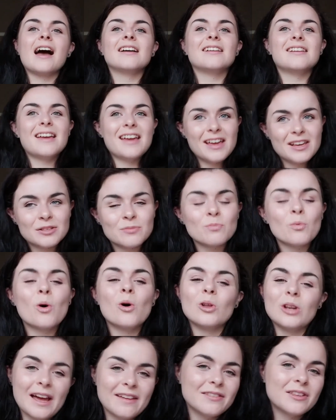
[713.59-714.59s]
it's
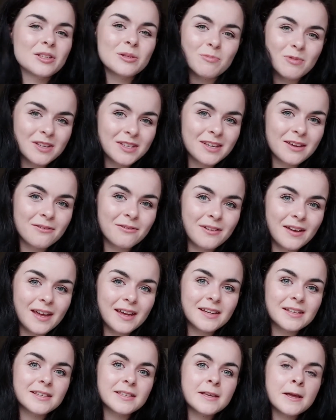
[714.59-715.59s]
more like the
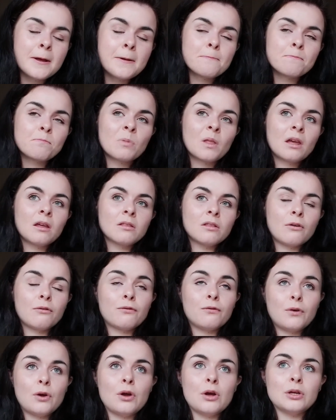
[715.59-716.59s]
specifics. The
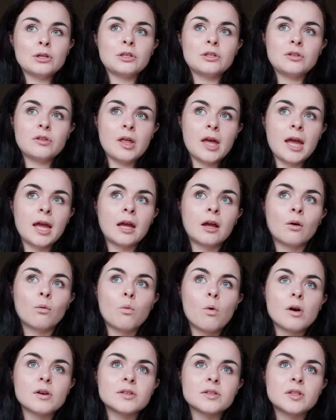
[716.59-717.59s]
first thing
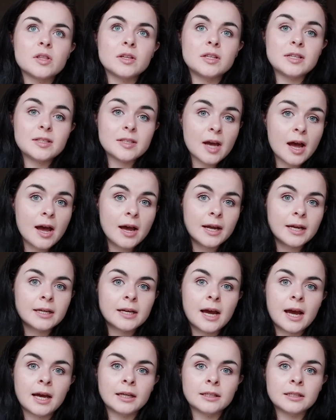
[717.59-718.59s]
was the
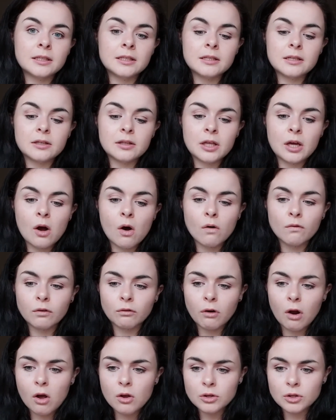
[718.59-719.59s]
design and the
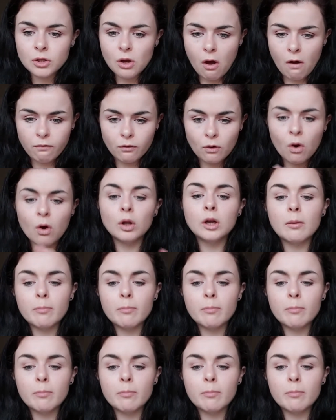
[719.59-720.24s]
overall sort of colour